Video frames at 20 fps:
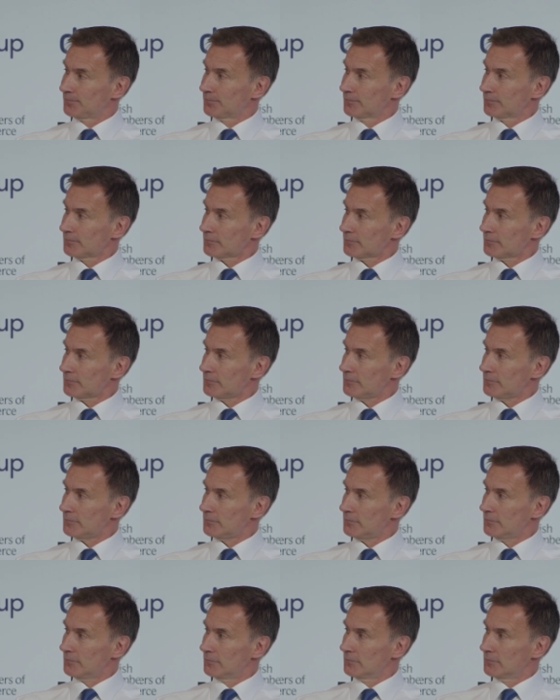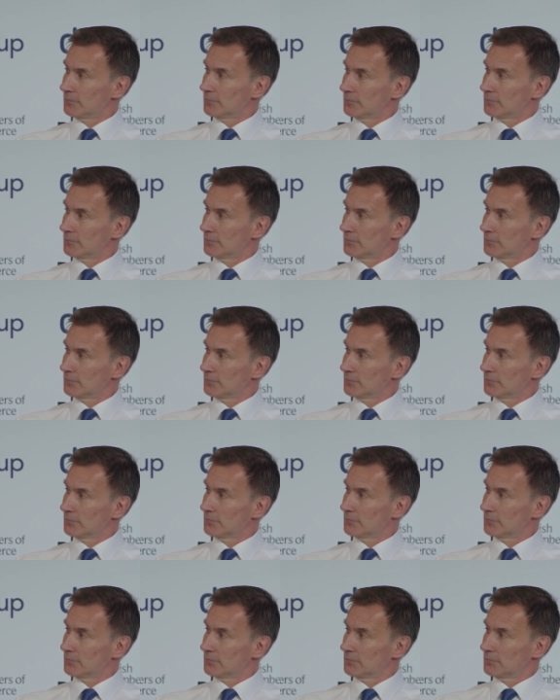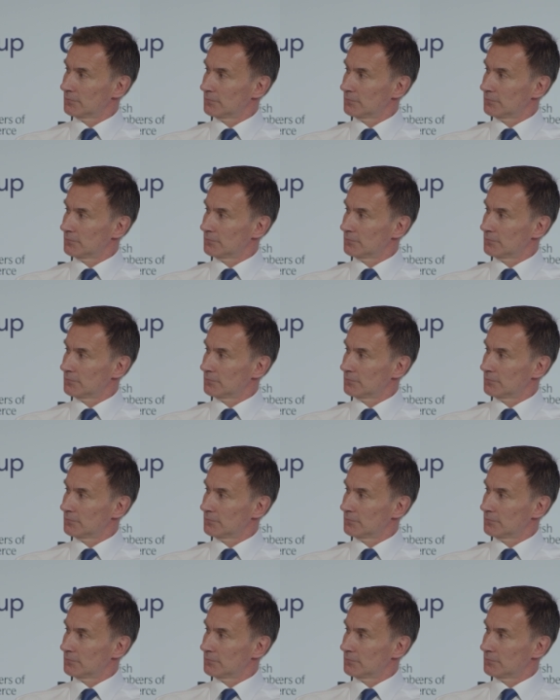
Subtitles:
Now, we're just about to go to